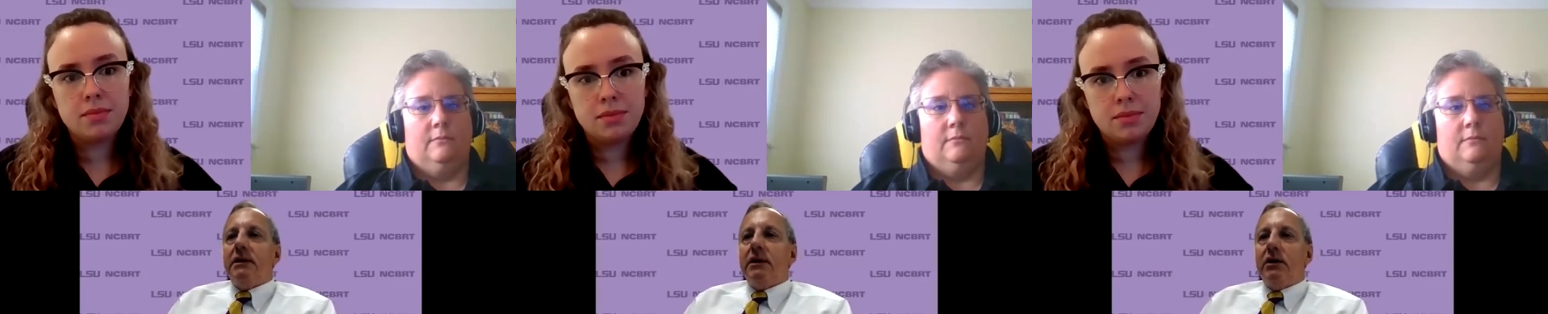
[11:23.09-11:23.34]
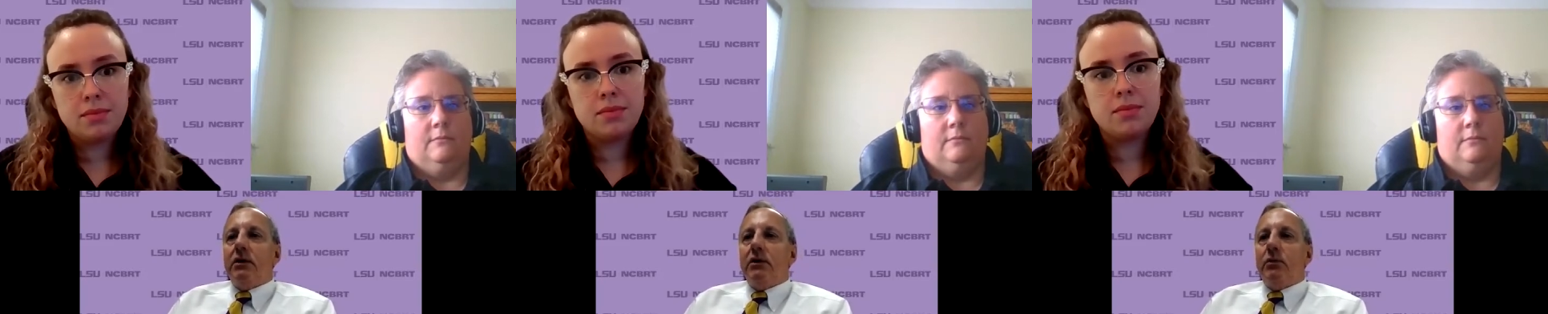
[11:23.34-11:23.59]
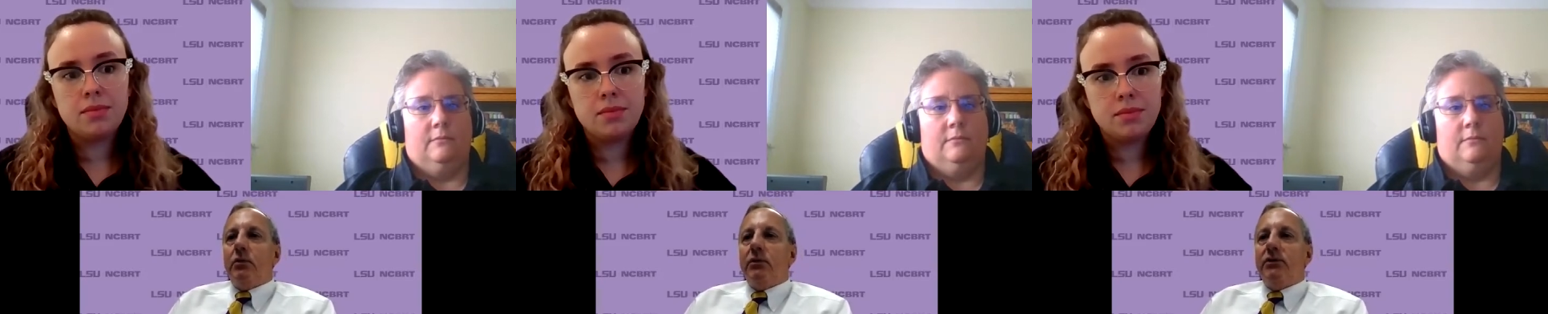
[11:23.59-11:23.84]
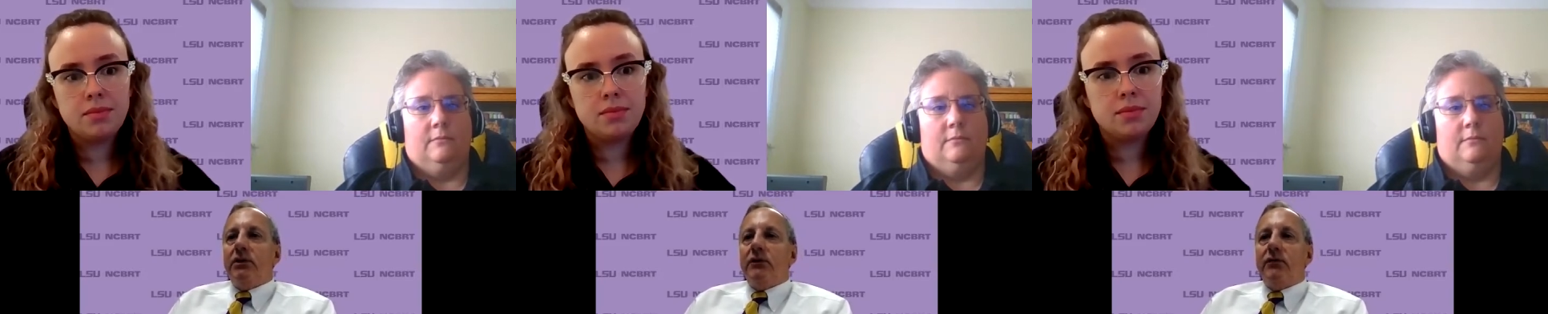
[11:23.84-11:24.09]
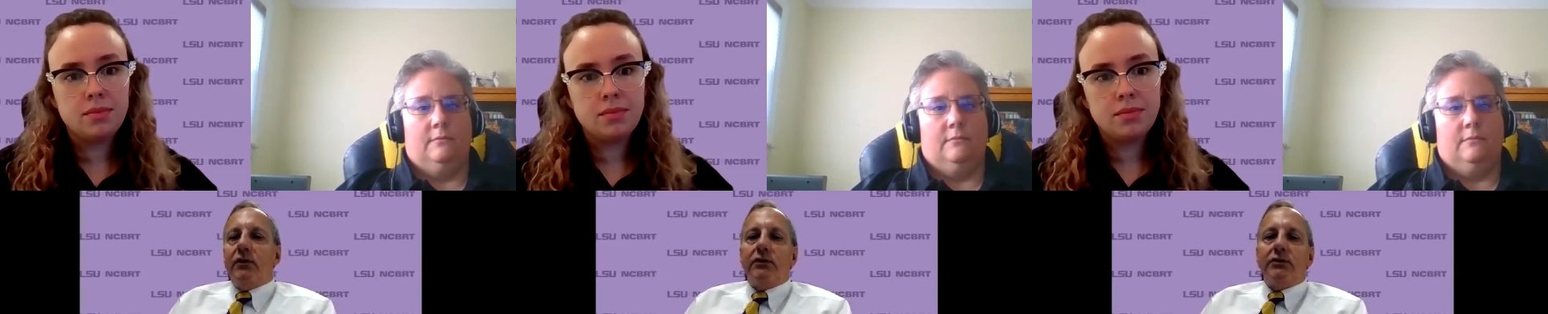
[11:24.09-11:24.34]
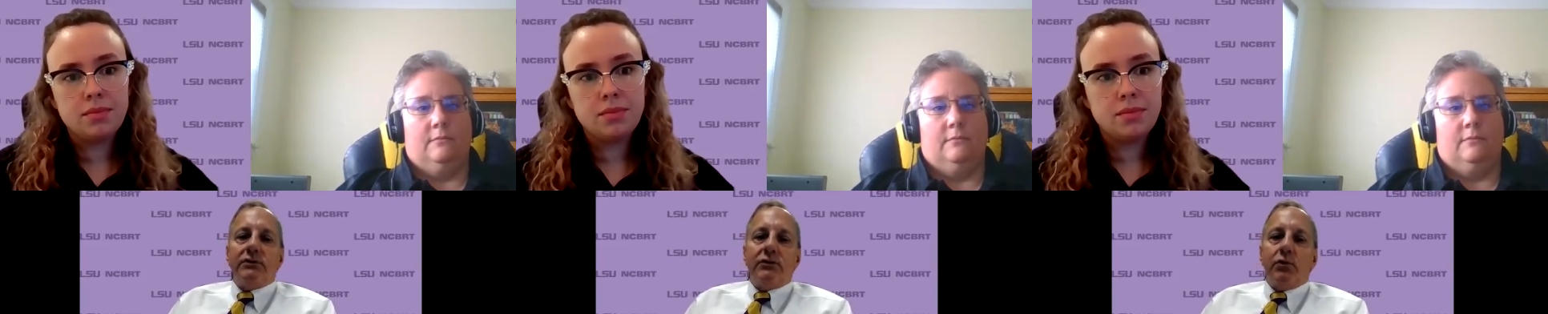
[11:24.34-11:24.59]
Speaker 1: uh, within the
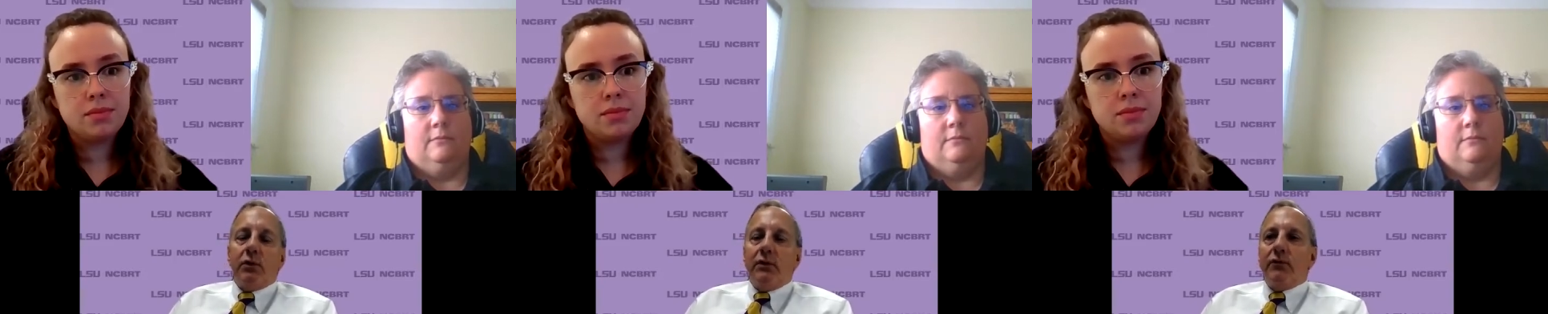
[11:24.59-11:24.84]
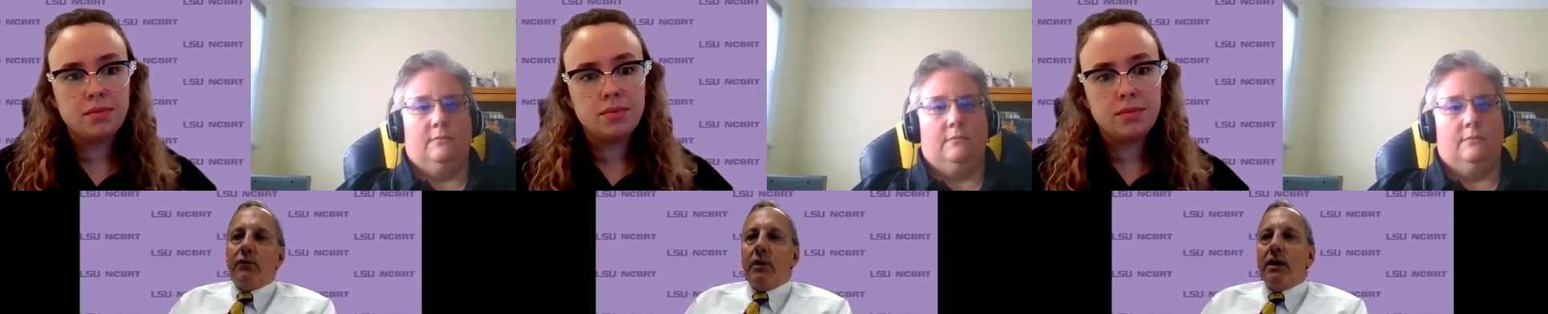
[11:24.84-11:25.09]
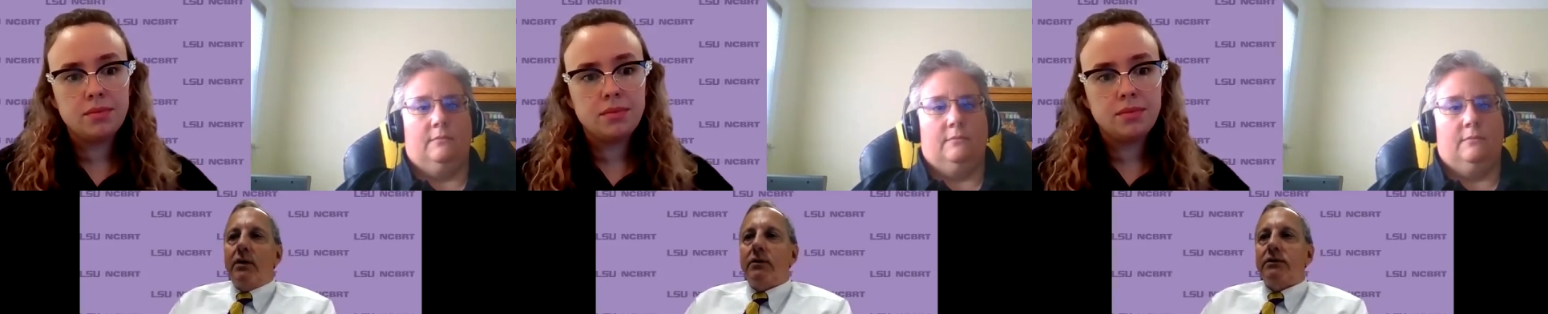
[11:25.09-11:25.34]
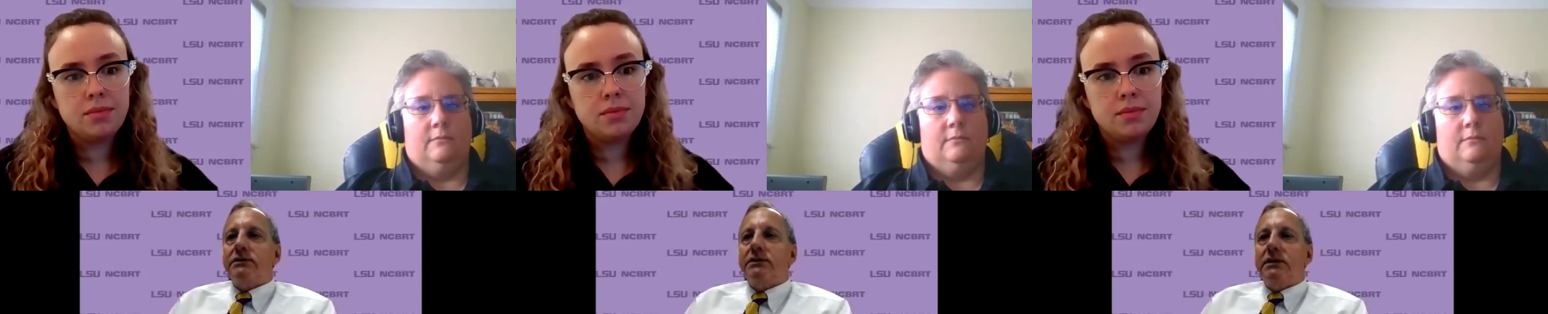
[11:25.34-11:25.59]
first 24 hours,